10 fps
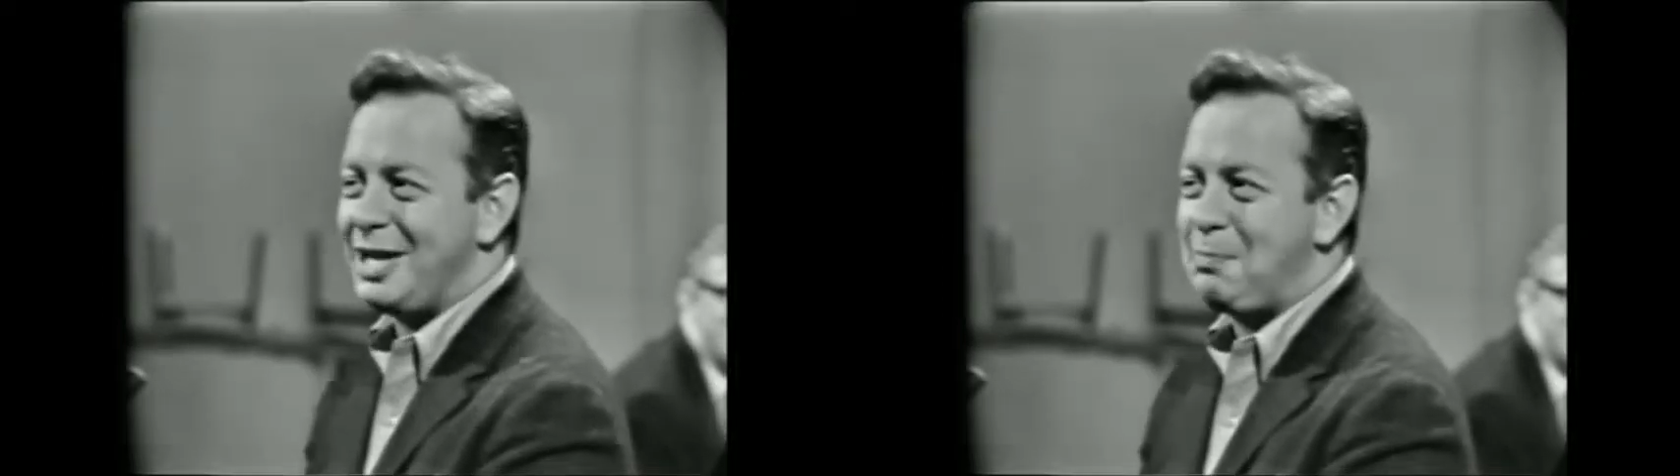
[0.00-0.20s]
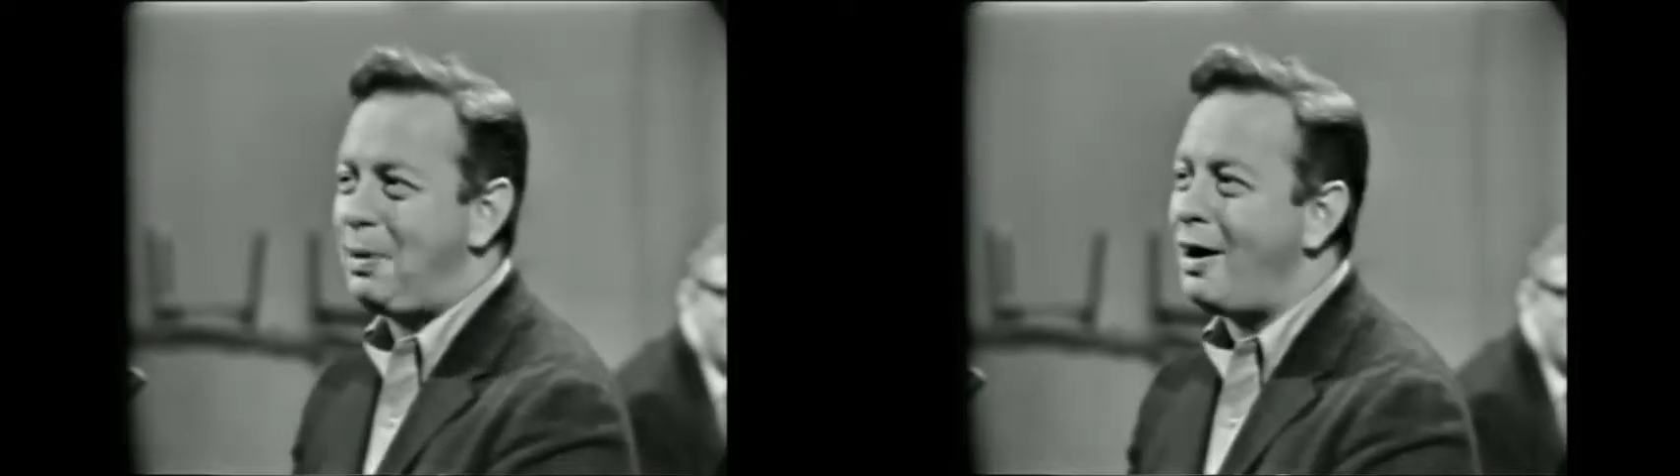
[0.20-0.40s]

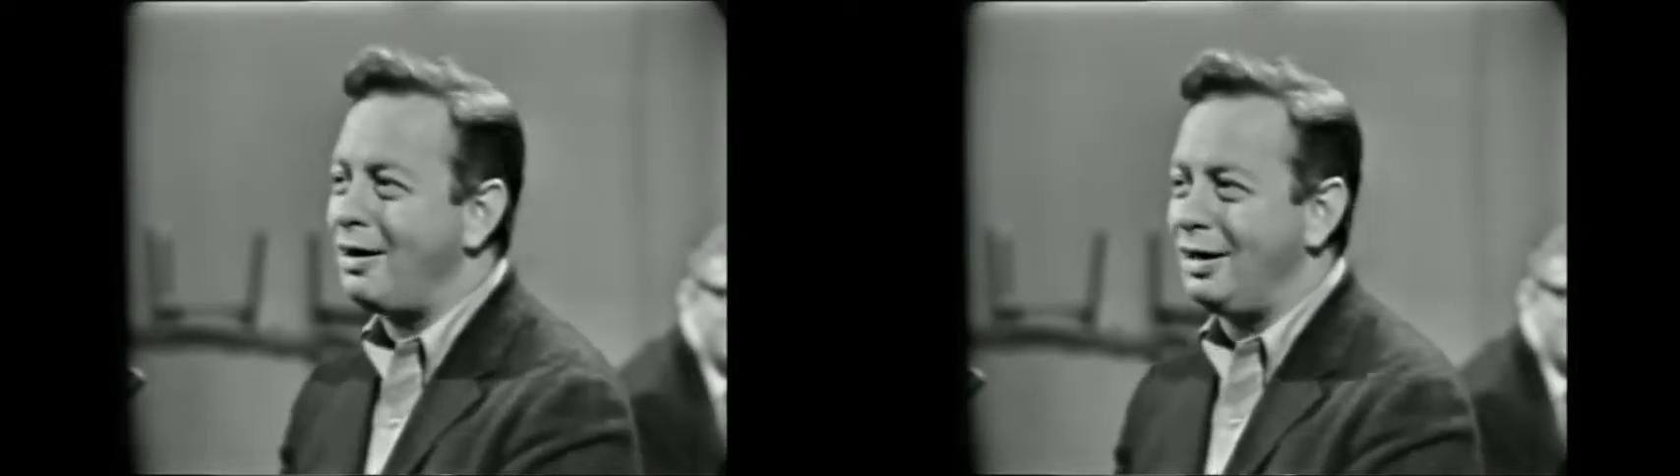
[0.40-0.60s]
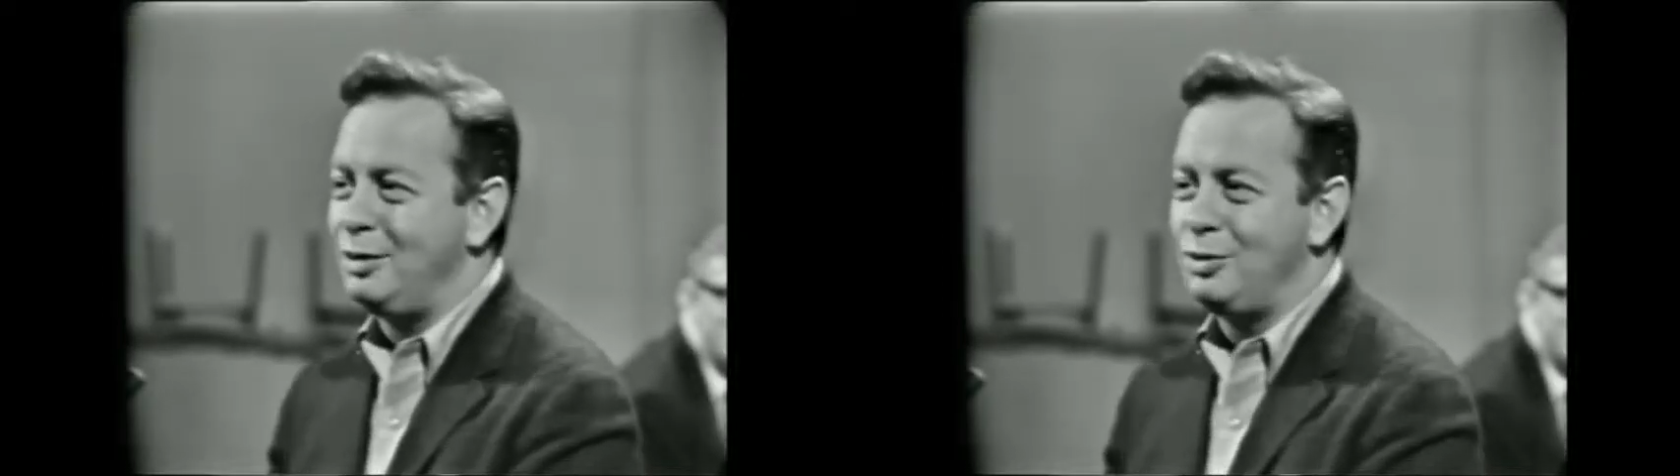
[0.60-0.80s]
that
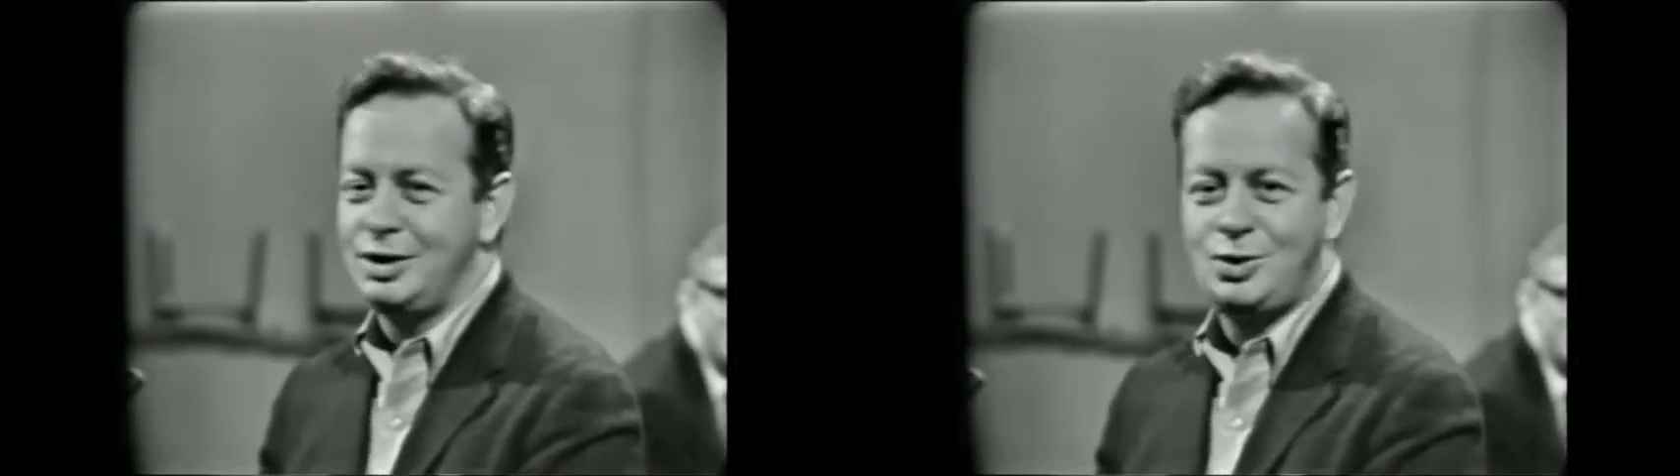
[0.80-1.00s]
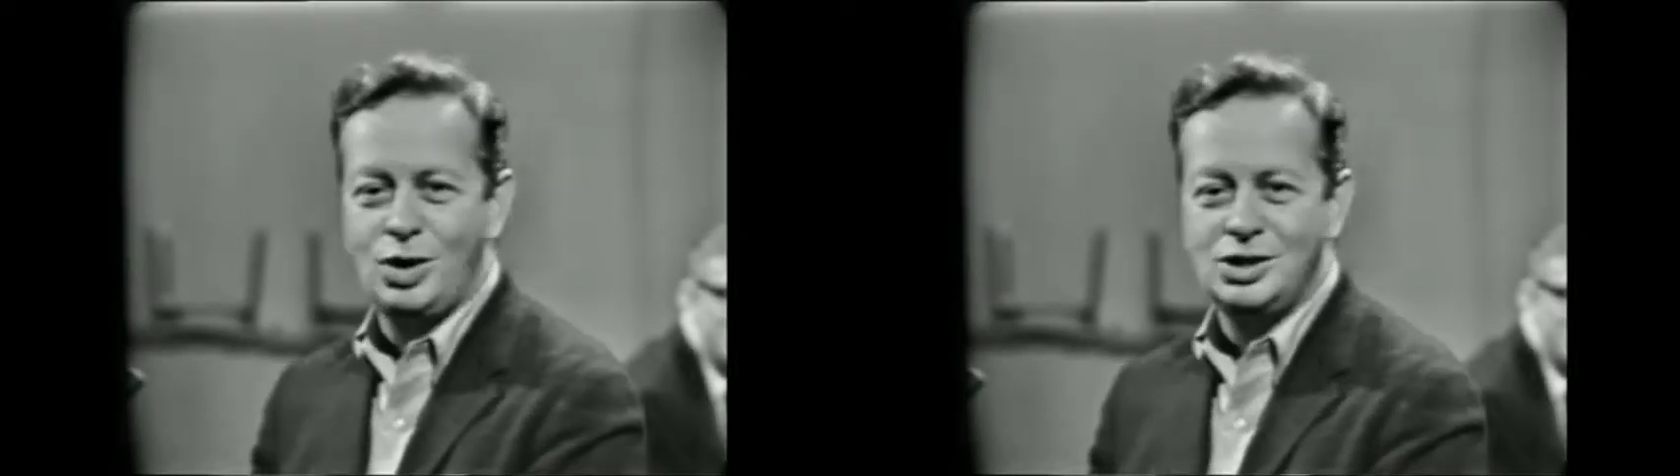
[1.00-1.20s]
partly
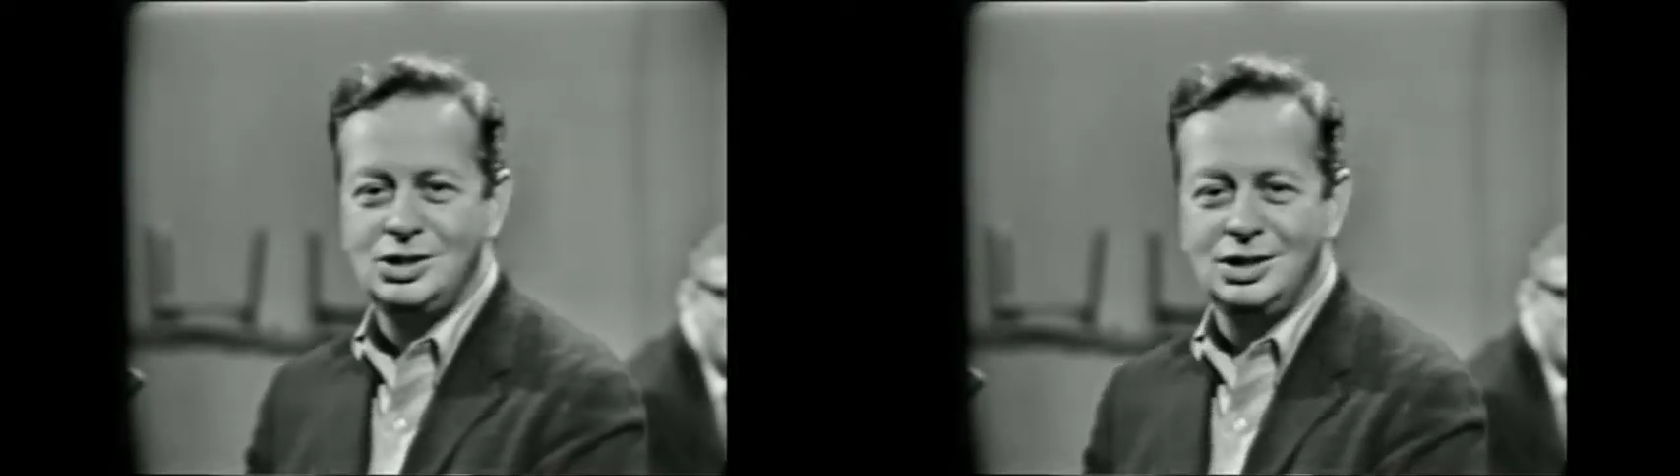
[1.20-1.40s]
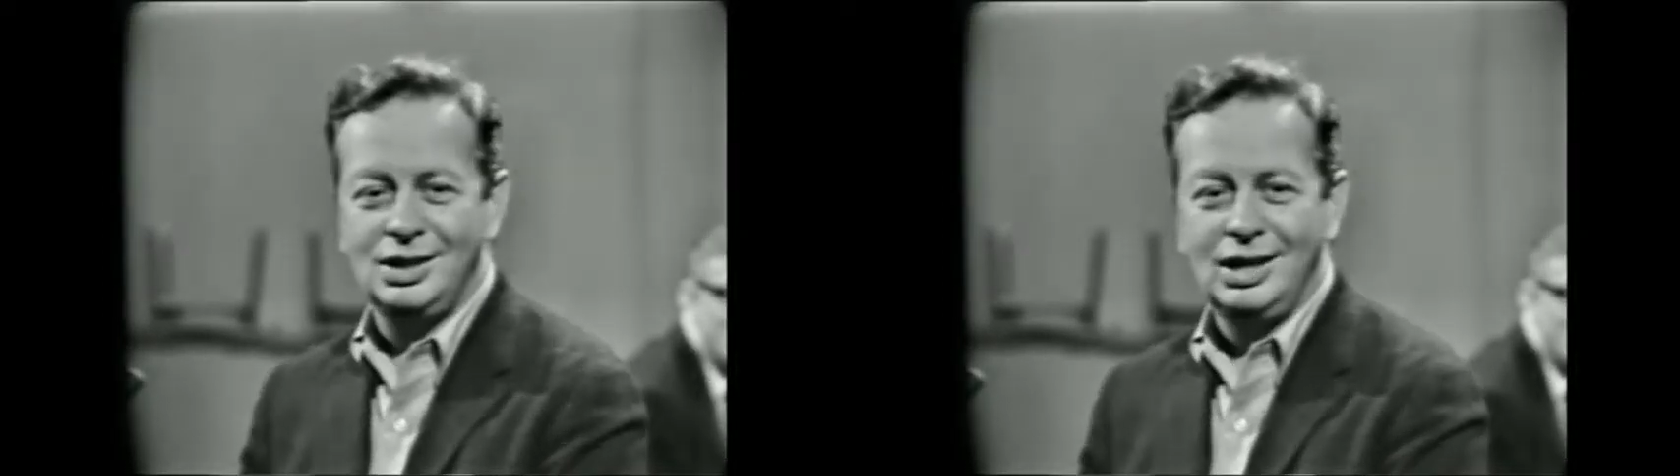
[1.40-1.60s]
with a
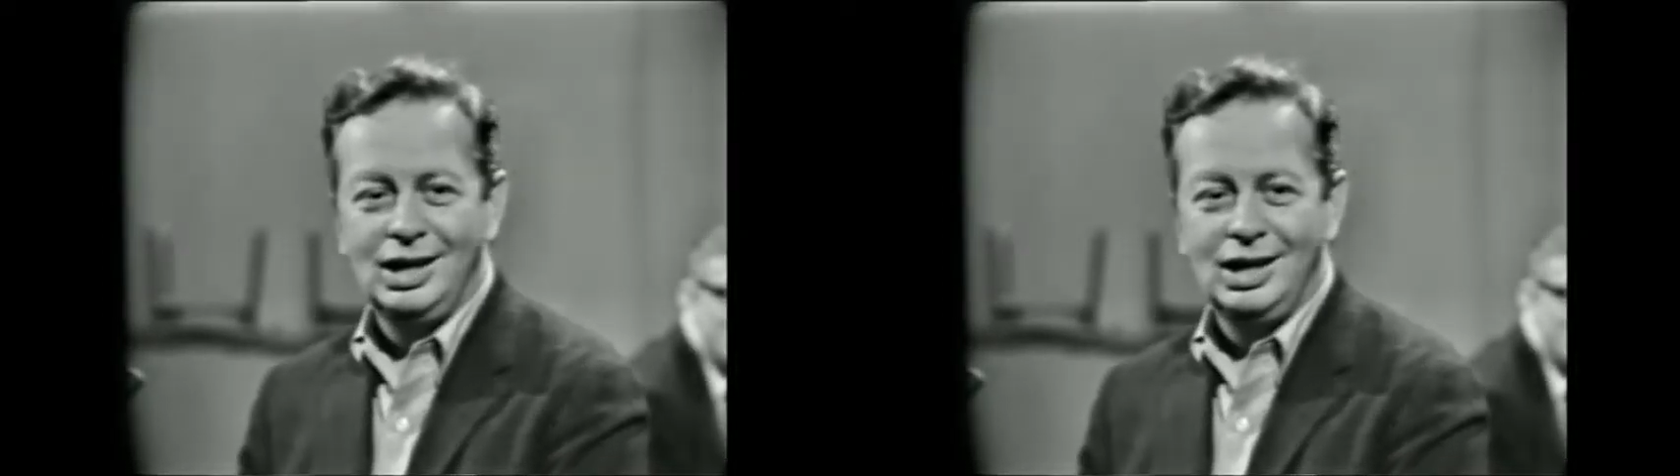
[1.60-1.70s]
question.